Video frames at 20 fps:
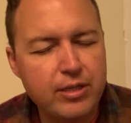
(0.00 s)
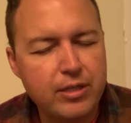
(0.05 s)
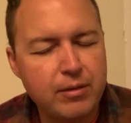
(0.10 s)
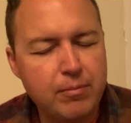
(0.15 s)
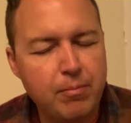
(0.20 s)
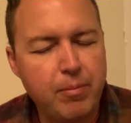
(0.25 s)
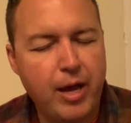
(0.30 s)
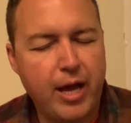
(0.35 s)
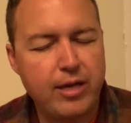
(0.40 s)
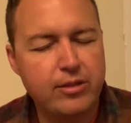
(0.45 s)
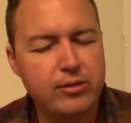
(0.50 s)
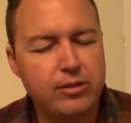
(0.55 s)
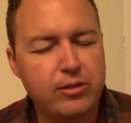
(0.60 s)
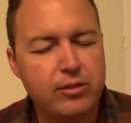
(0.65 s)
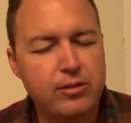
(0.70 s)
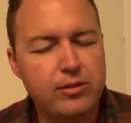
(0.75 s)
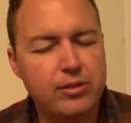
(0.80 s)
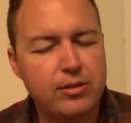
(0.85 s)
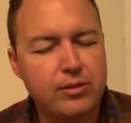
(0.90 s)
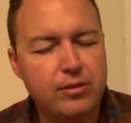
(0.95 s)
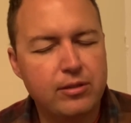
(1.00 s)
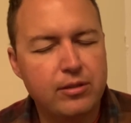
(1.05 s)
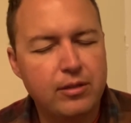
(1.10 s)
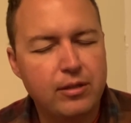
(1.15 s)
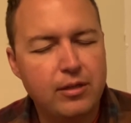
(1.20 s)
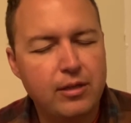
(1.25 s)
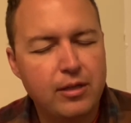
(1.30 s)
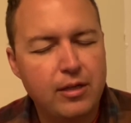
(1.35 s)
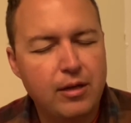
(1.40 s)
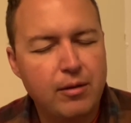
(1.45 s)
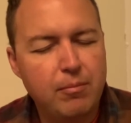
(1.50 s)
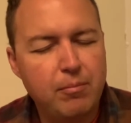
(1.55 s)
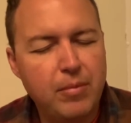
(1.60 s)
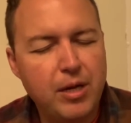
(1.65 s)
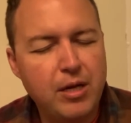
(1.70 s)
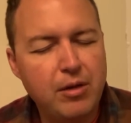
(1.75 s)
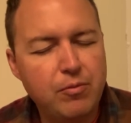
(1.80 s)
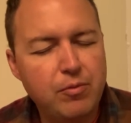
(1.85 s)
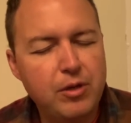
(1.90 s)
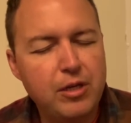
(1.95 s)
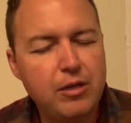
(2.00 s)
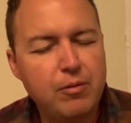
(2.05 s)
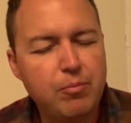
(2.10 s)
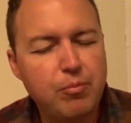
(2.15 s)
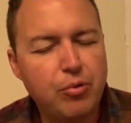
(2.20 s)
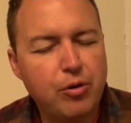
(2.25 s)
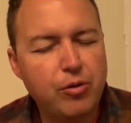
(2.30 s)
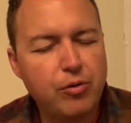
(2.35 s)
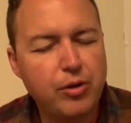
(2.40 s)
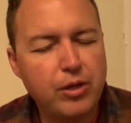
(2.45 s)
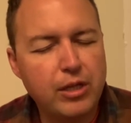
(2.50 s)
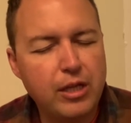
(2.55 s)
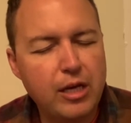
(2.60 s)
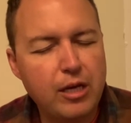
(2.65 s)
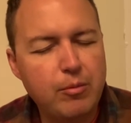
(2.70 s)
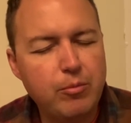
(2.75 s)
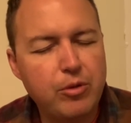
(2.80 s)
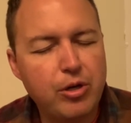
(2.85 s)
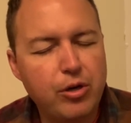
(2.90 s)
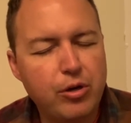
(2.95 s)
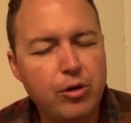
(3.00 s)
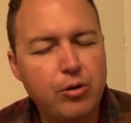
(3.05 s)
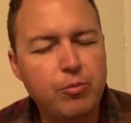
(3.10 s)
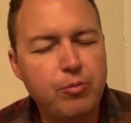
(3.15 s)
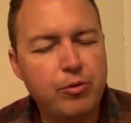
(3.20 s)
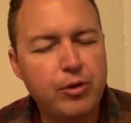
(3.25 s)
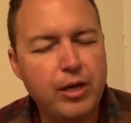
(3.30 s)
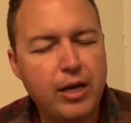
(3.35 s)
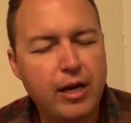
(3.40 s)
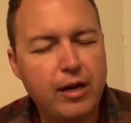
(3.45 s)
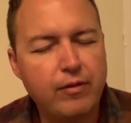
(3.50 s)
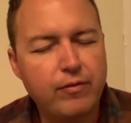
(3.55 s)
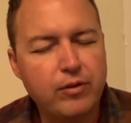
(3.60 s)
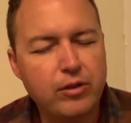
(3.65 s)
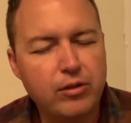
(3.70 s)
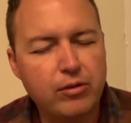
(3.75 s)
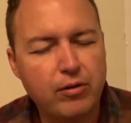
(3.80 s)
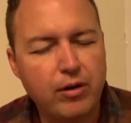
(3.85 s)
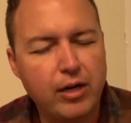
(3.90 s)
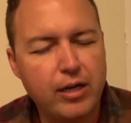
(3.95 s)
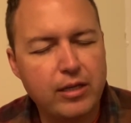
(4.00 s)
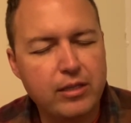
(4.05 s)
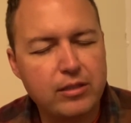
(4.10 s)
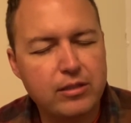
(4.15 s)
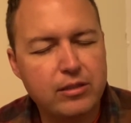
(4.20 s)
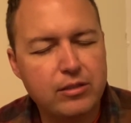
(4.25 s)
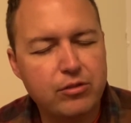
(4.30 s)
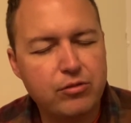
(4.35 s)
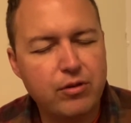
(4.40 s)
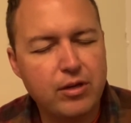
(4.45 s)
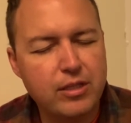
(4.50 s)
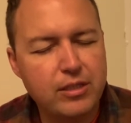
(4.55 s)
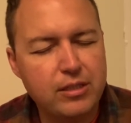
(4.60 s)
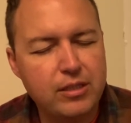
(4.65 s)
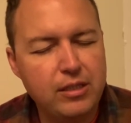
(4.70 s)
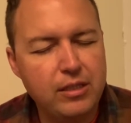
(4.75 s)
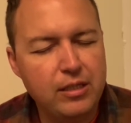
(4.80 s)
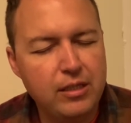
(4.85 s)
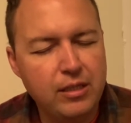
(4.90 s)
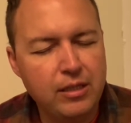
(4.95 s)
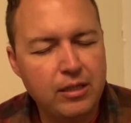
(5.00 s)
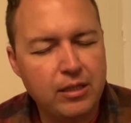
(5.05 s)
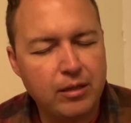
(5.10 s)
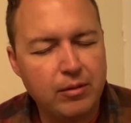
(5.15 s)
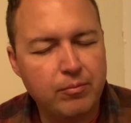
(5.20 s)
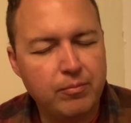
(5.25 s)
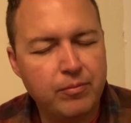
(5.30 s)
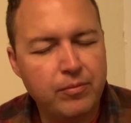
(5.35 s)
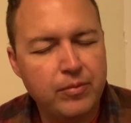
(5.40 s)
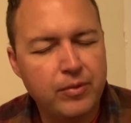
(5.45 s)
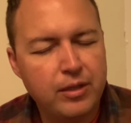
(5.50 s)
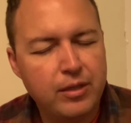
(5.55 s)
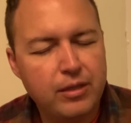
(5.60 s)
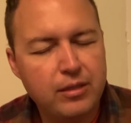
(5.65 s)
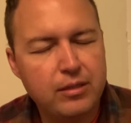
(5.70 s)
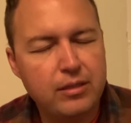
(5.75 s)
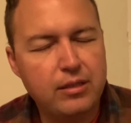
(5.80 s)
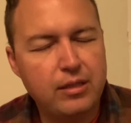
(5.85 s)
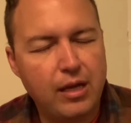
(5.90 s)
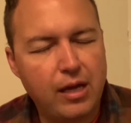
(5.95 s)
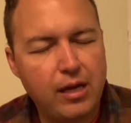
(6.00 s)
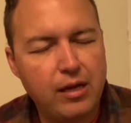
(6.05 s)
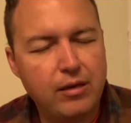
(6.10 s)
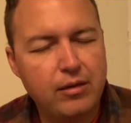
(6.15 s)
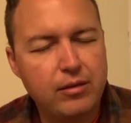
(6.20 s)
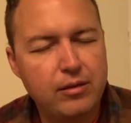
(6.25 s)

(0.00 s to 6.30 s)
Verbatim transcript: ambassadors. May we proclaim the hope we have in Christ, trusting in Him today.